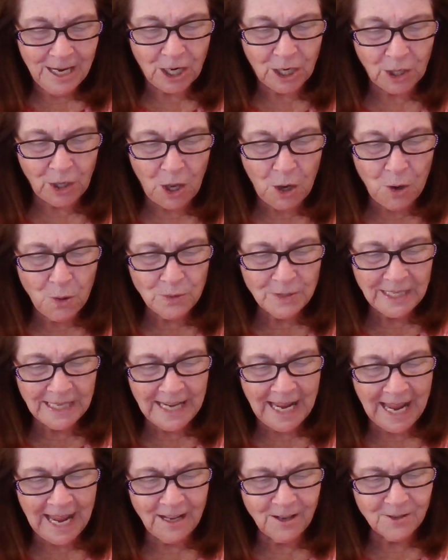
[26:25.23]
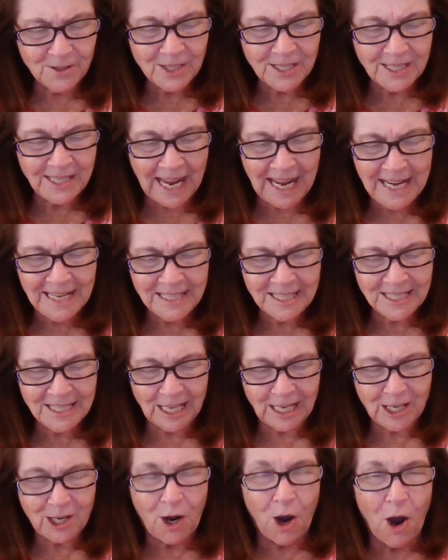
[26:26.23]
closing hell's gates
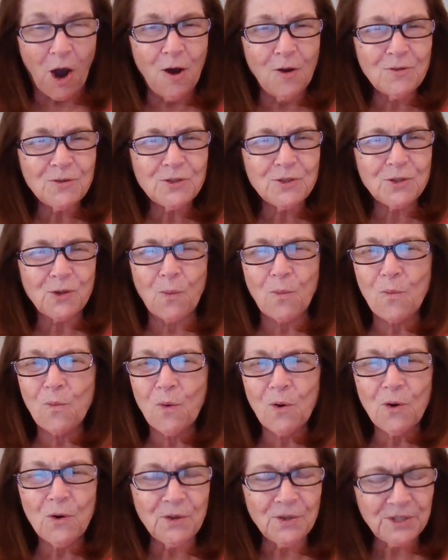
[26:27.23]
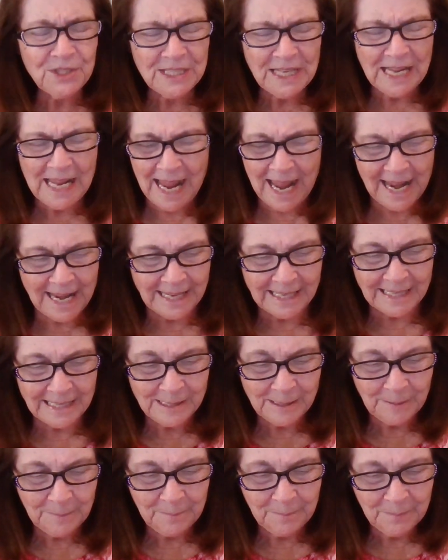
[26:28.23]
that caused the world to
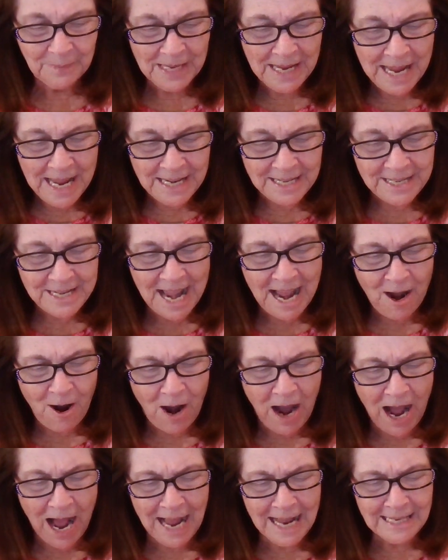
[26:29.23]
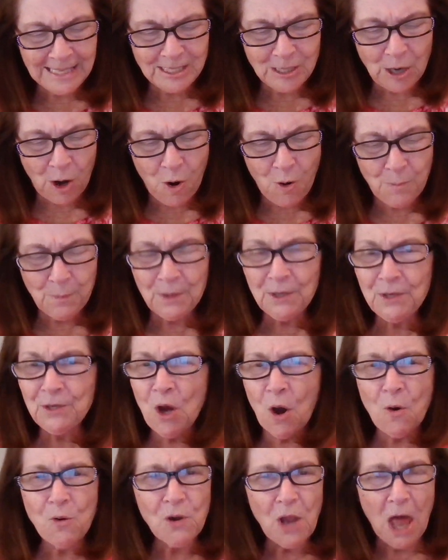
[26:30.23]
hate. Now, eyes open,
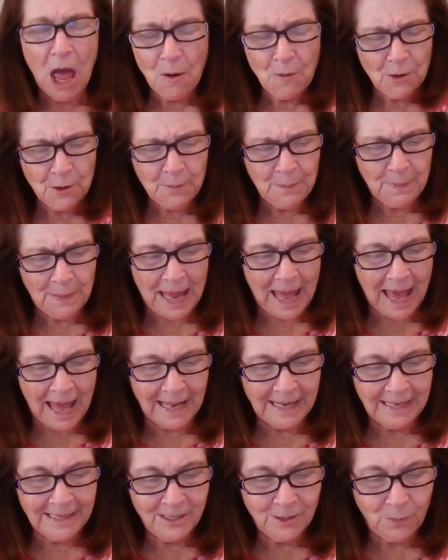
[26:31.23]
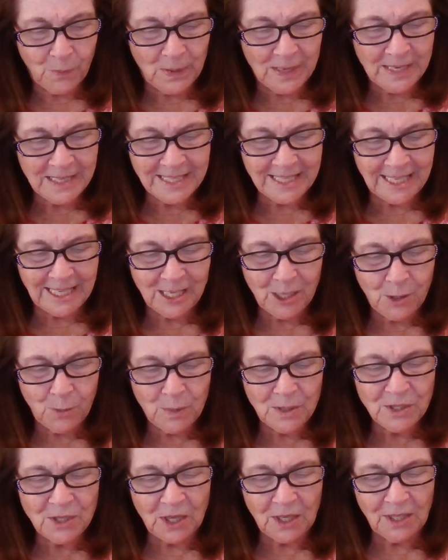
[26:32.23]
no longer blind, we see it
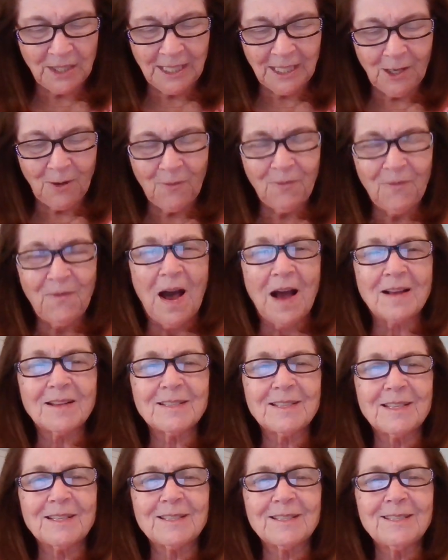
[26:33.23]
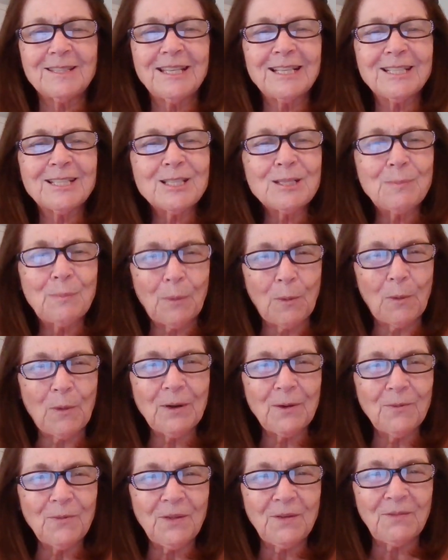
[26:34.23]
was the little foxes that
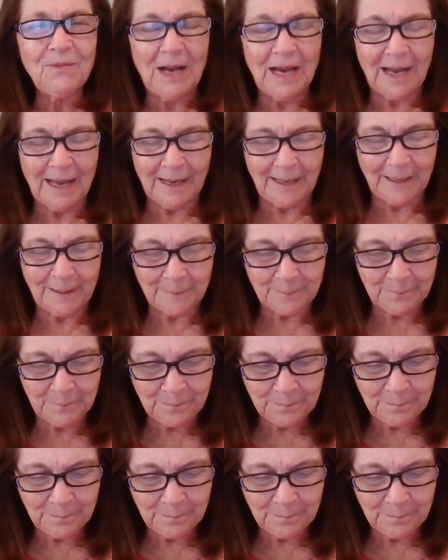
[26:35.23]
spoiled the vine.